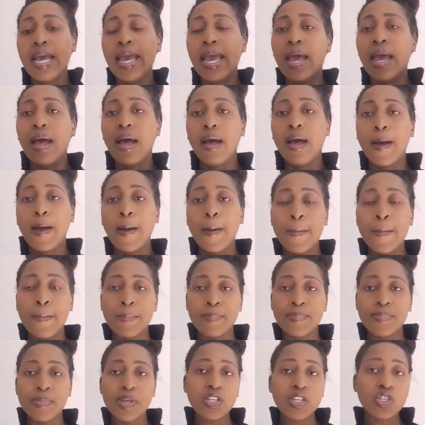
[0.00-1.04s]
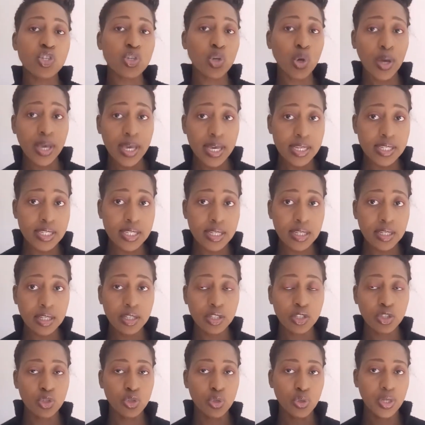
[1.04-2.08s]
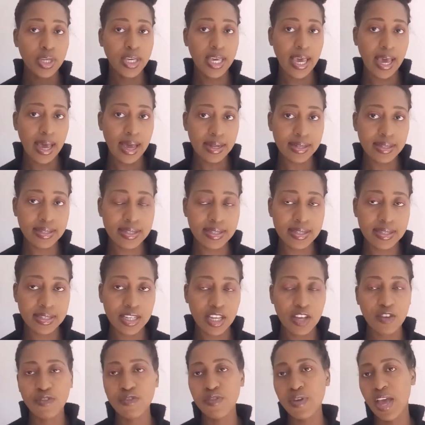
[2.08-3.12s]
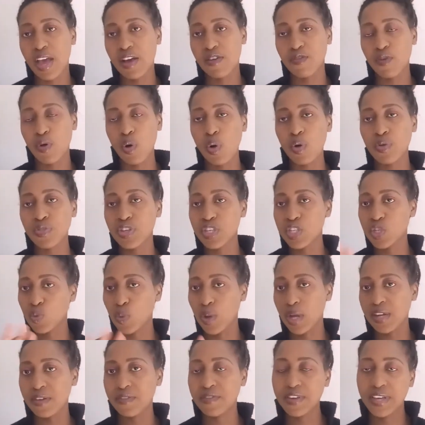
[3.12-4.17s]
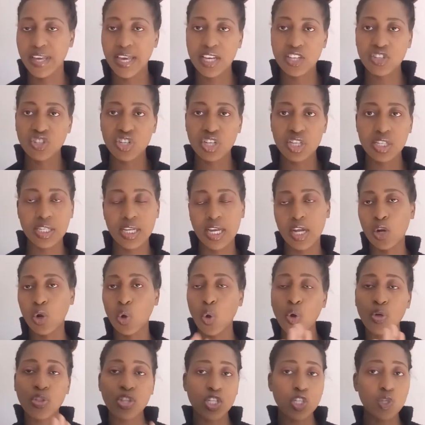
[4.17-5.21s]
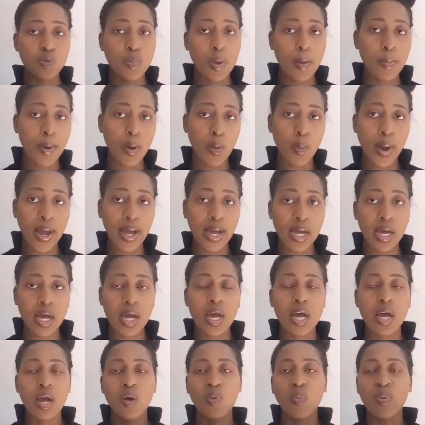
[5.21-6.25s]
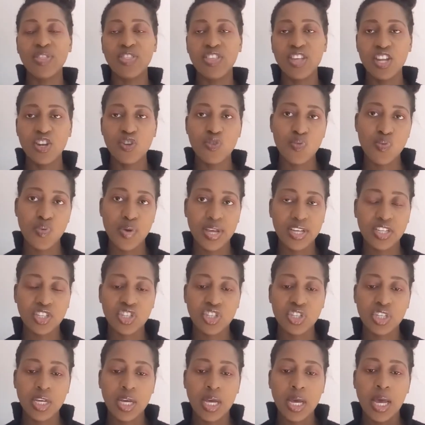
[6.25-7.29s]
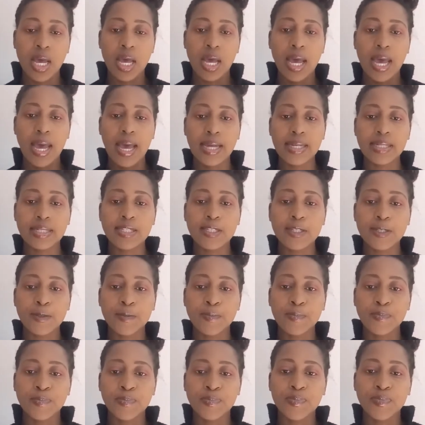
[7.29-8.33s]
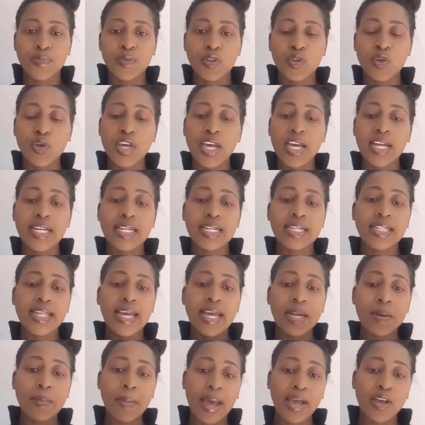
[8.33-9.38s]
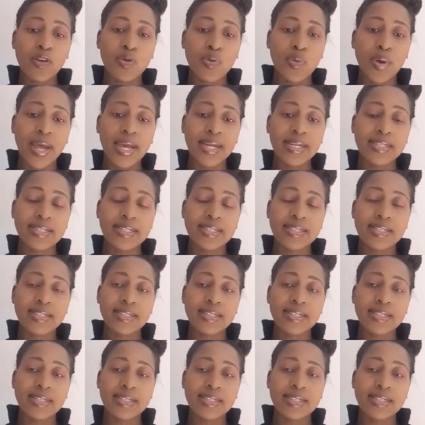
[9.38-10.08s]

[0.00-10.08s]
it's so easy to get if you have all these qualifications and all this paperwork within reach, and you can then migrate.